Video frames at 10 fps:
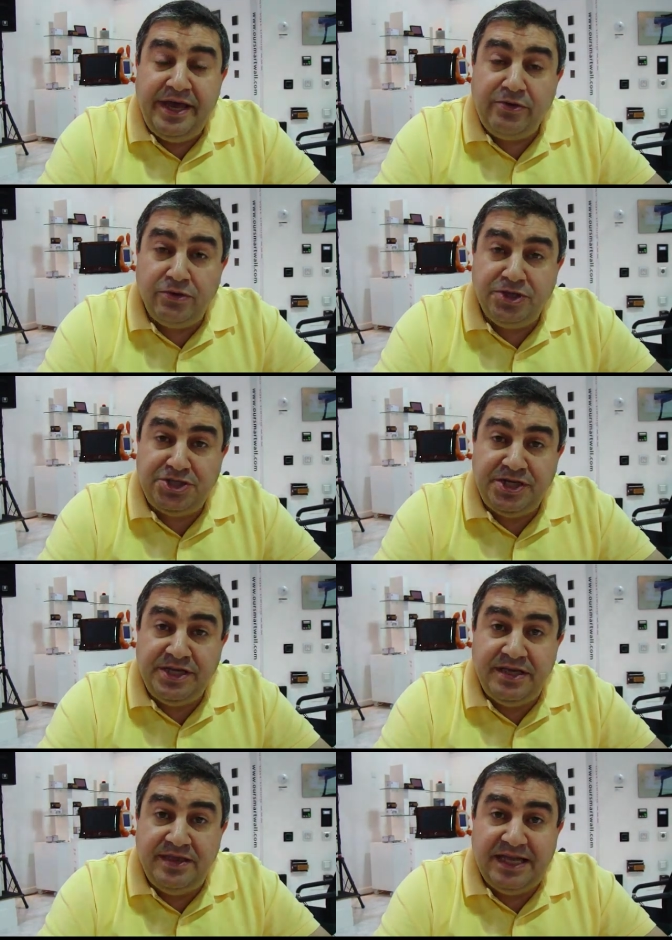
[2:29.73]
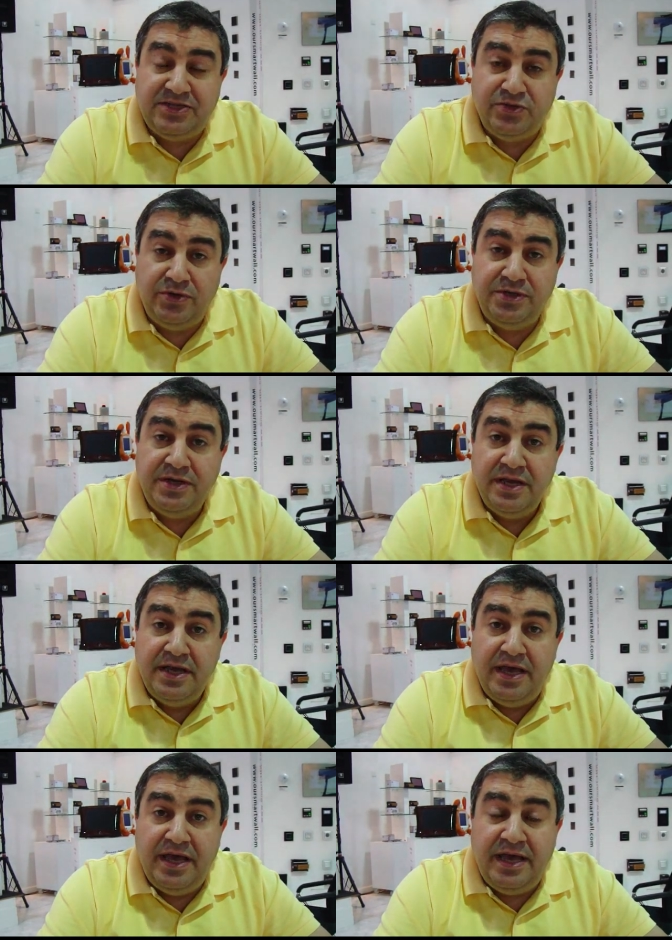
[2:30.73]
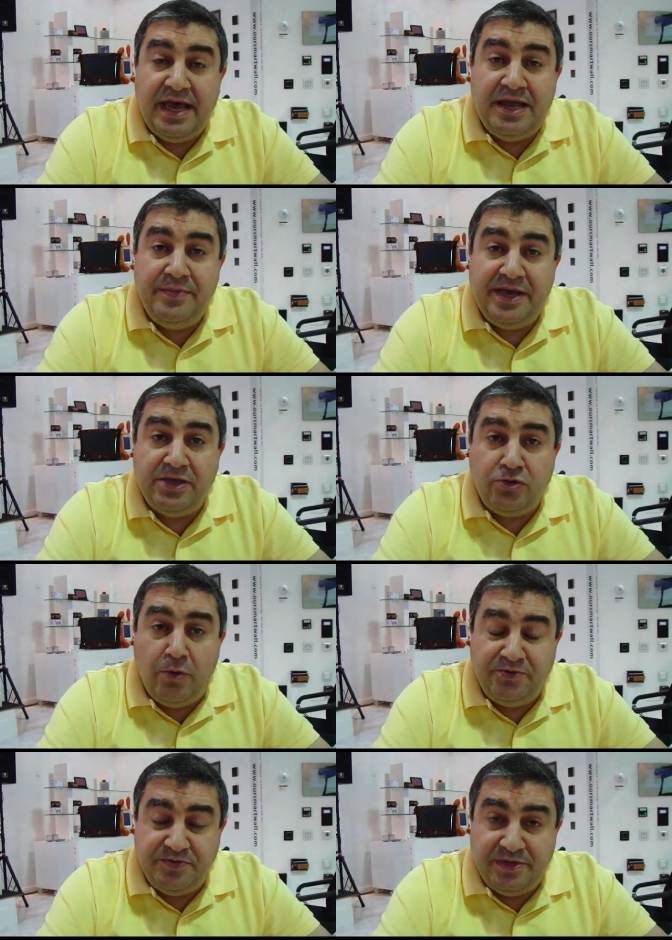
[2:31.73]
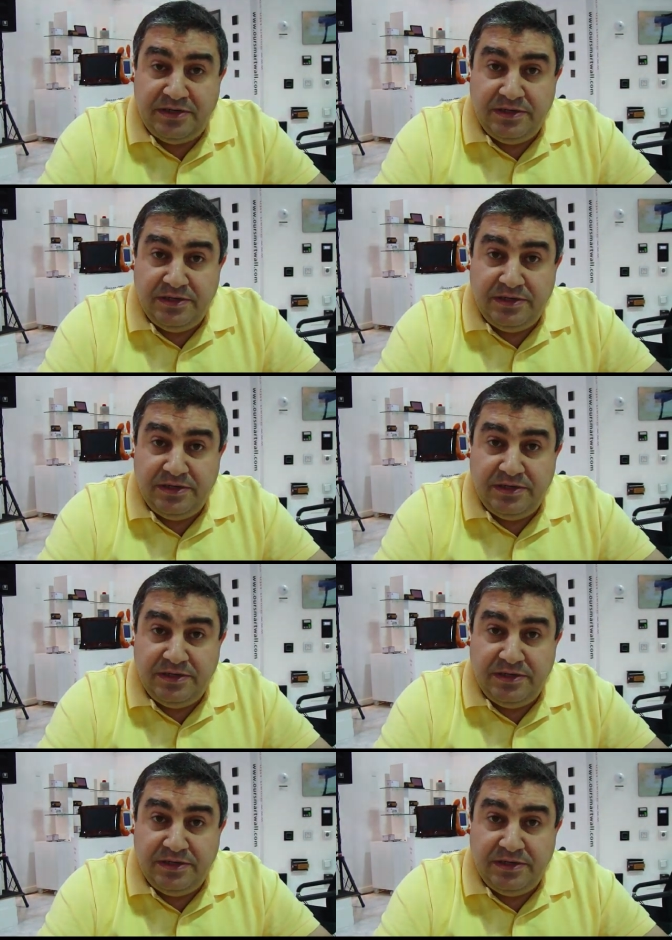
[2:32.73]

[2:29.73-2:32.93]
air conditioning in that zone uh, and make it optimal.